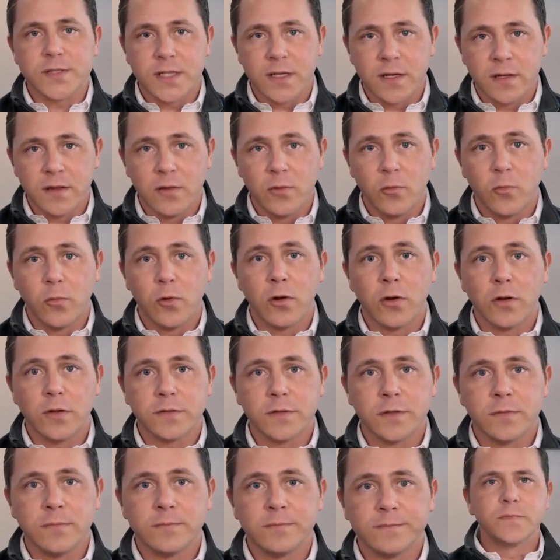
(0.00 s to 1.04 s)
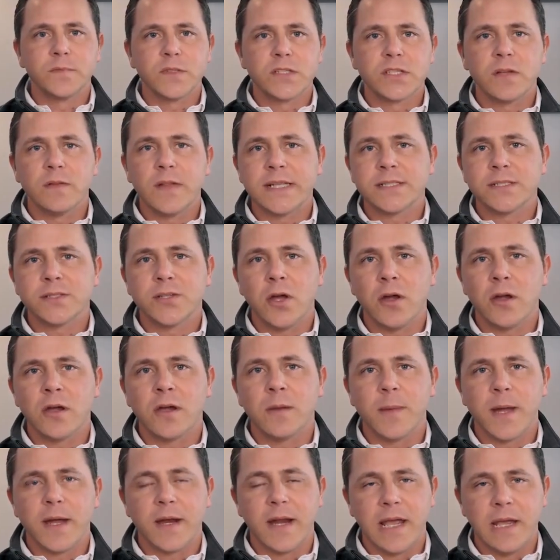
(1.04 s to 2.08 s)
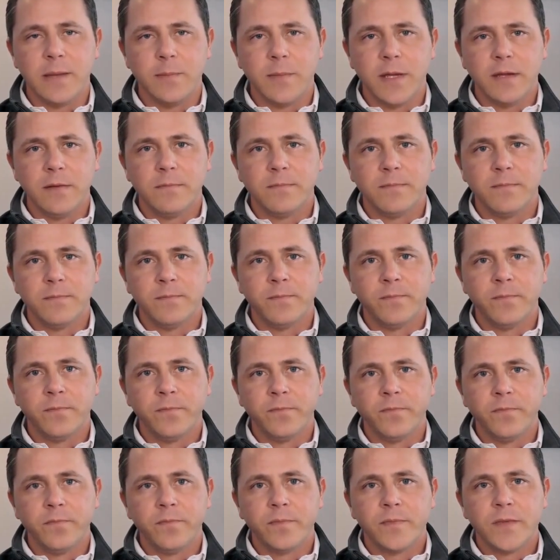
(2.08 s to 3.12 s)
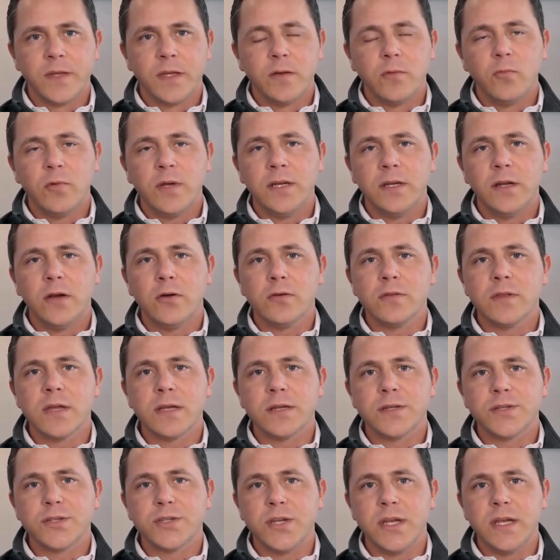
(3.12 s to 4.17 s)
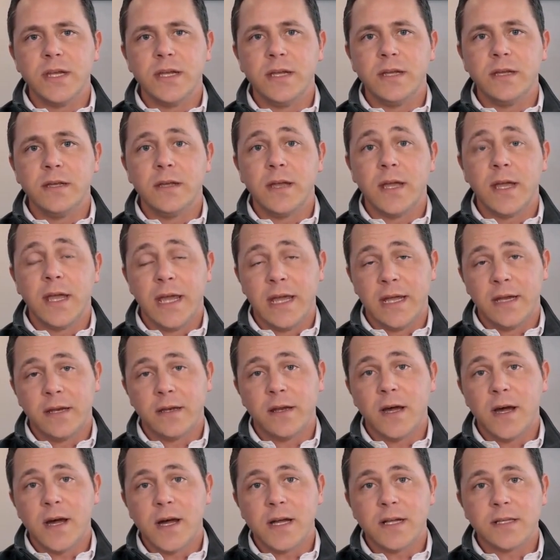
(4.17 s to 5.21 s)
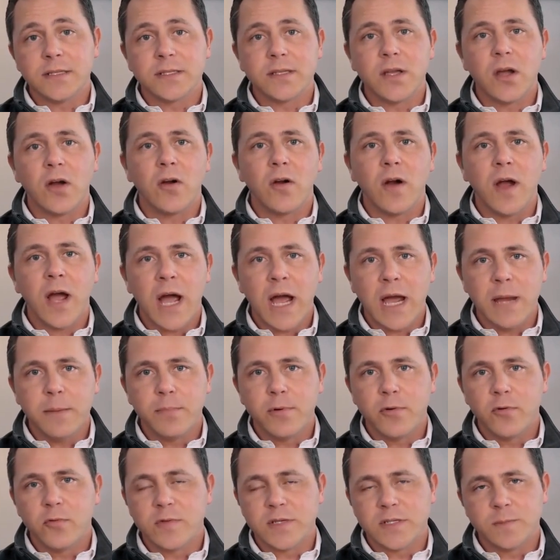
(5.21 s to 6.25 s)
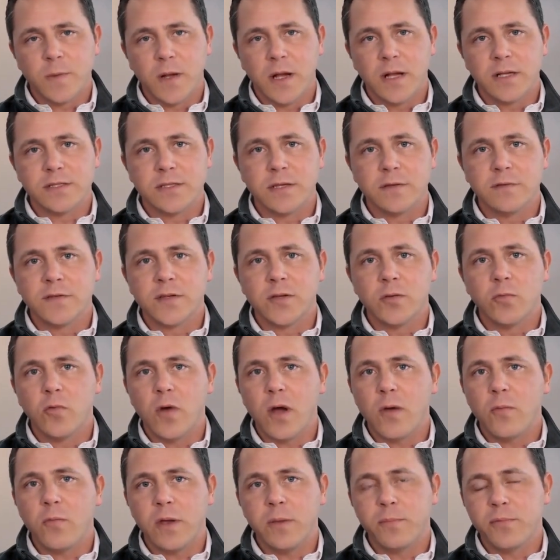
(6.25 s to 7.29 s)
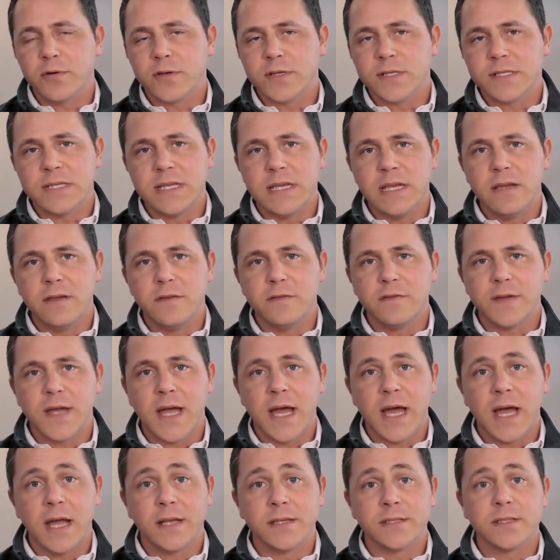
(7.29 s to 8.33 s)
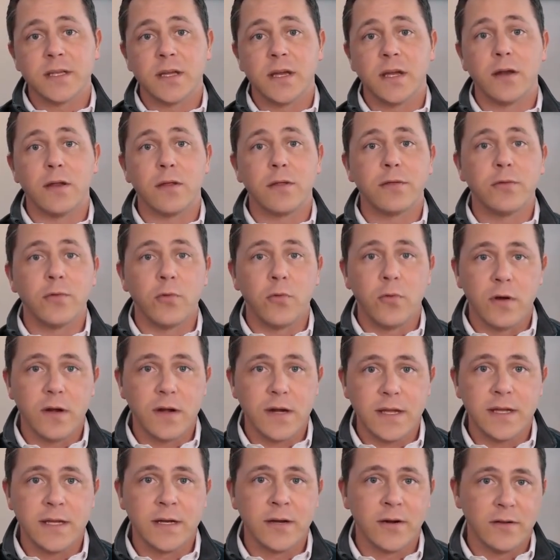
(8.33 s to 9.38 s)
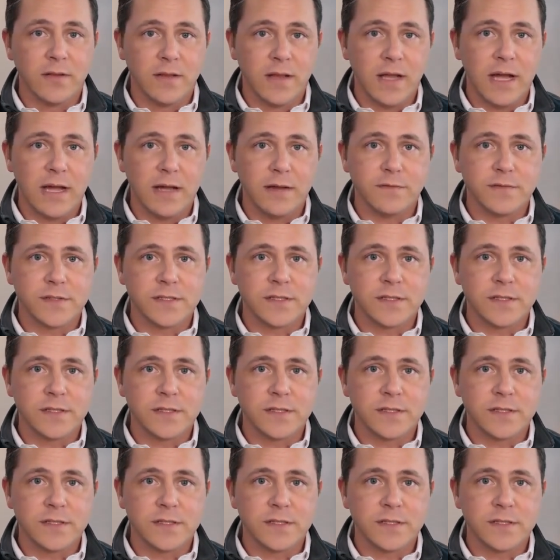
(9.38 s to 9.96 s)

in the world. So let's talk about Amy. We know that she and us are hyper responsive to what we perceive as an authority in our lives.